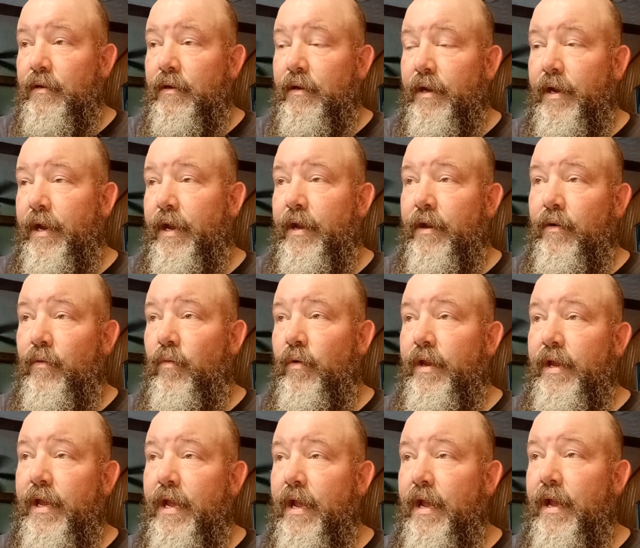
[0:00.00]
and
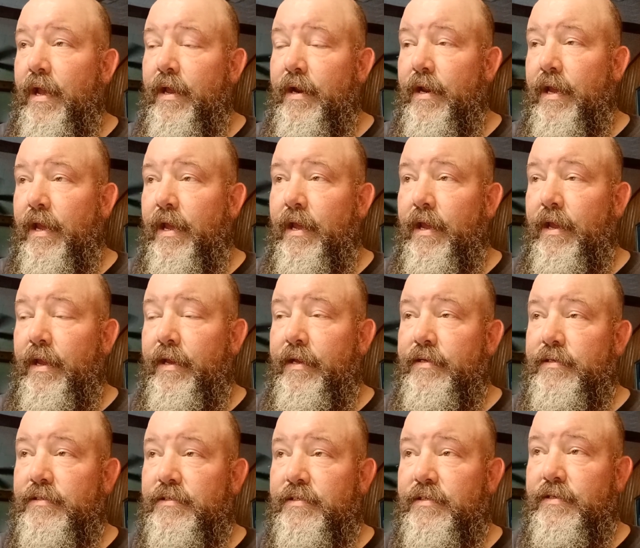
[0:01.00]
we had a
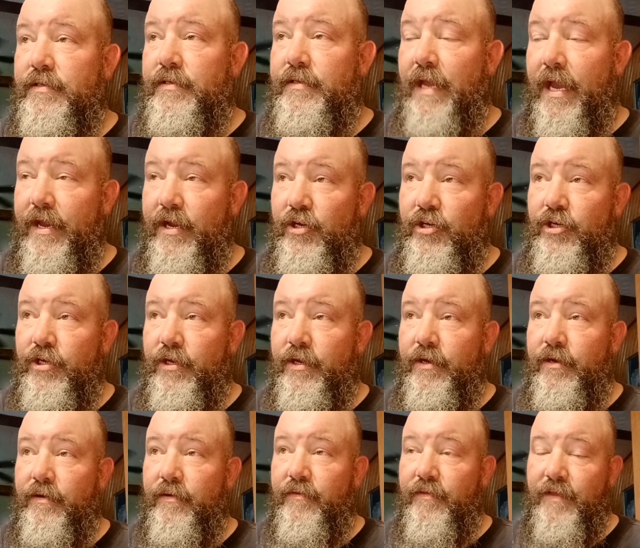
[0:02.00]

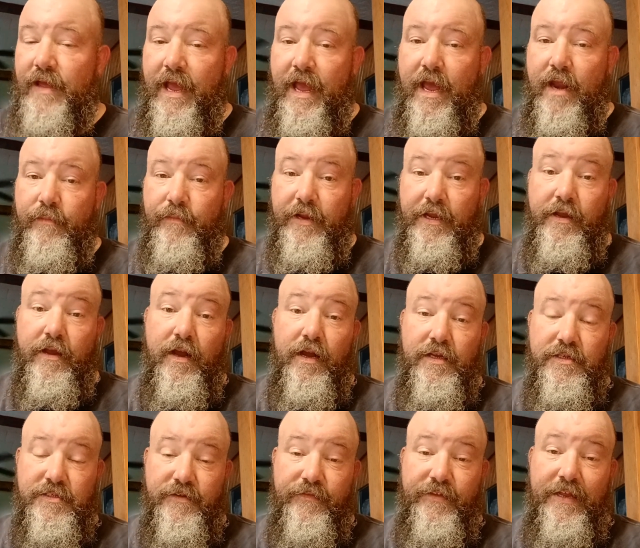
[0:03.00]
station that,
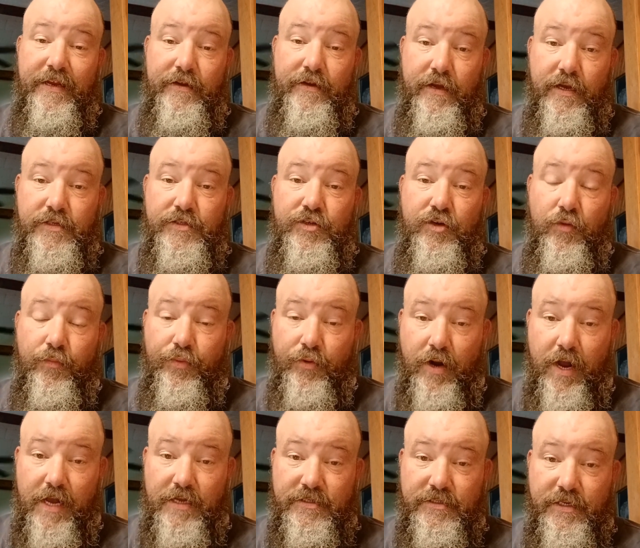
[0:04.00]
because of the industrial
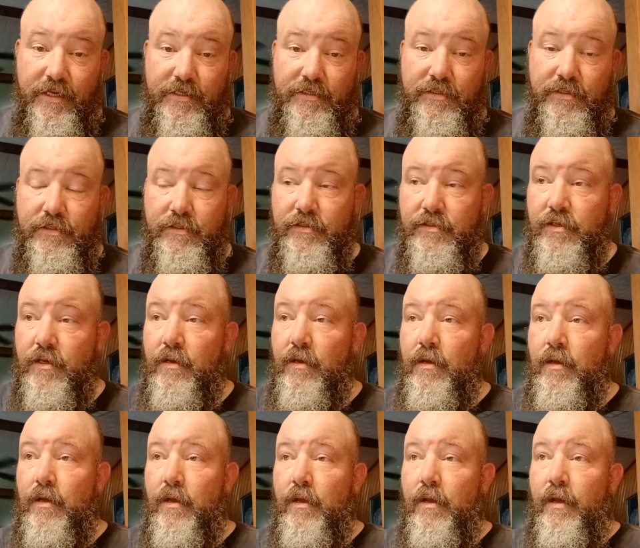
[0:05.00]
processes,
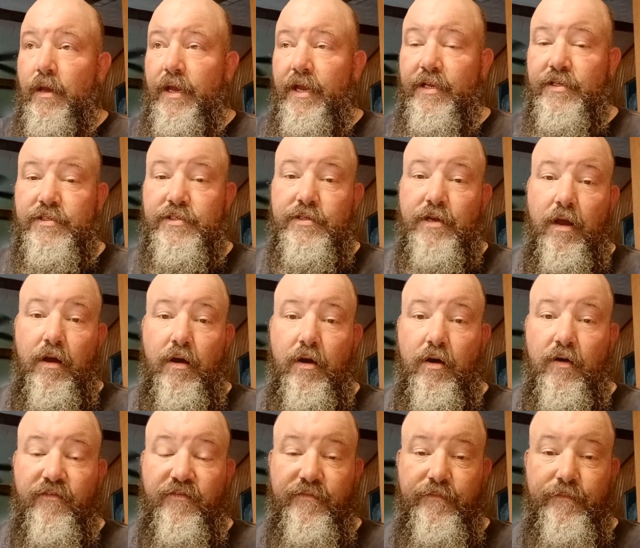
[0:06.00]
it saw